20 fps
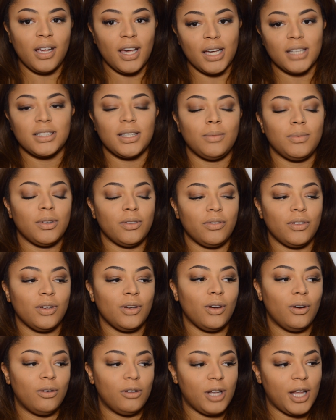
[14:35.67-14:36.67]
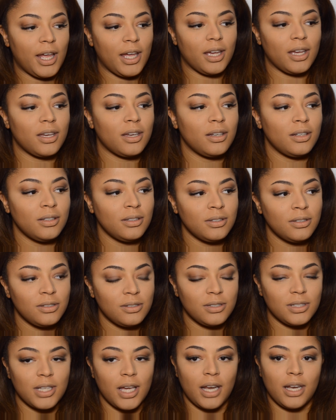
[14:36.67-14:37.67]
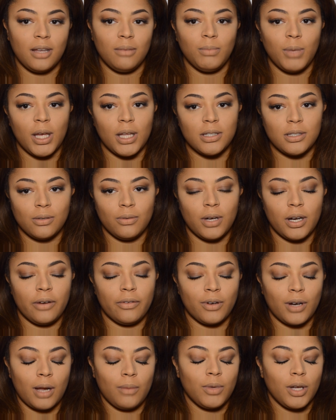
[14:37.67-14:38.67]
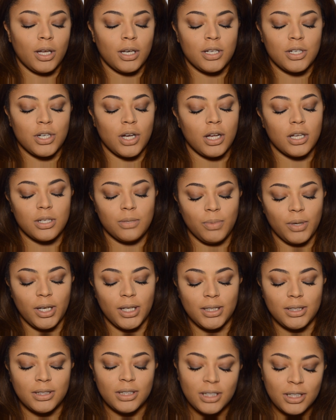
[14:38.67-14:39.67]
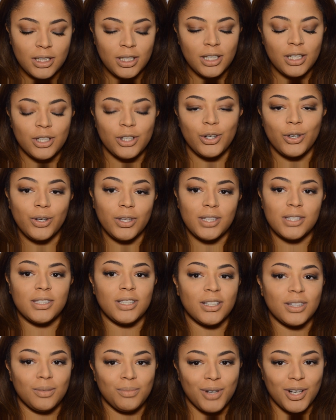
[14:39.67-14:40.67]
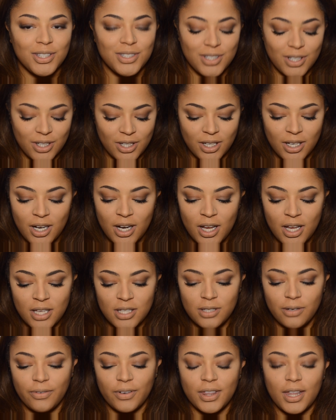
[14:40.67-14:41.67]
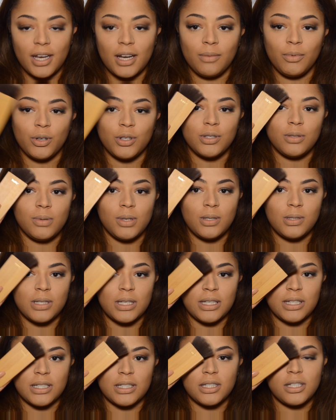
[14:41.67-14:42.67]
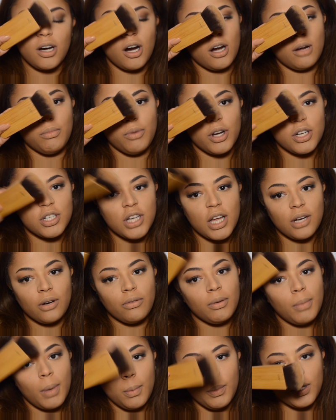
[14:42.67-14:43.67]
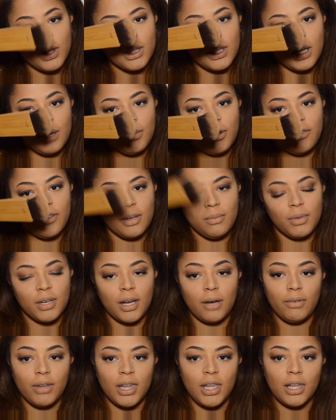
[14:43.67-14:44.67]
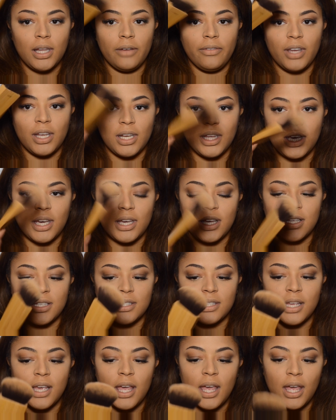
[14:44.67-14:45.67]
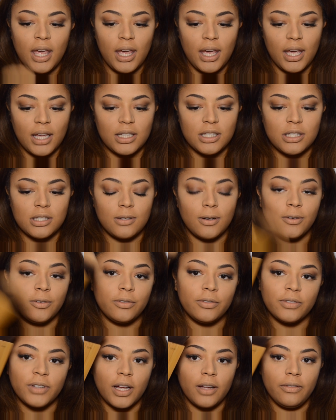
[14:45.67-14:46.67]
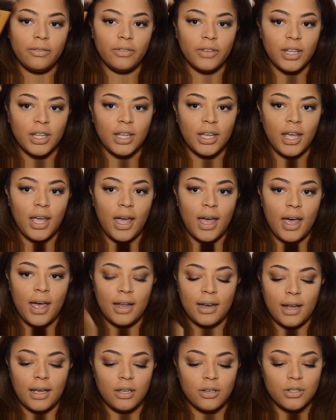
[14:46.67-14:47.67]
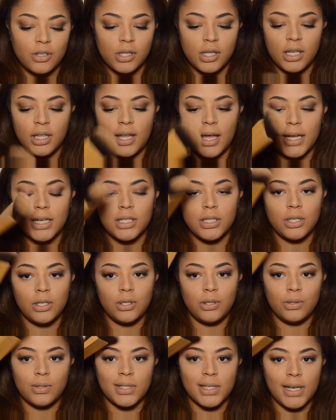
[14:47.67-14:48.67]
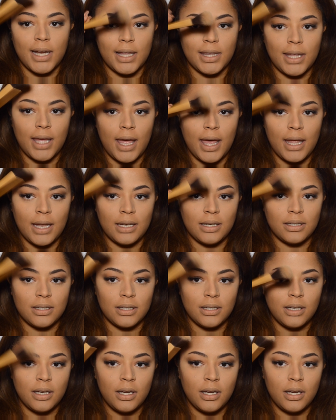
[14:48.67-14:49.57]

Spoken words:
except if you go like to tanning beds or whatever. I'm not gonna judge, but go easy on the bronzer. So for that I'm going to be using this Tarte brush. I don't remember the name of it, but I really love it because it's so fluffy, and I usually like to use it at the end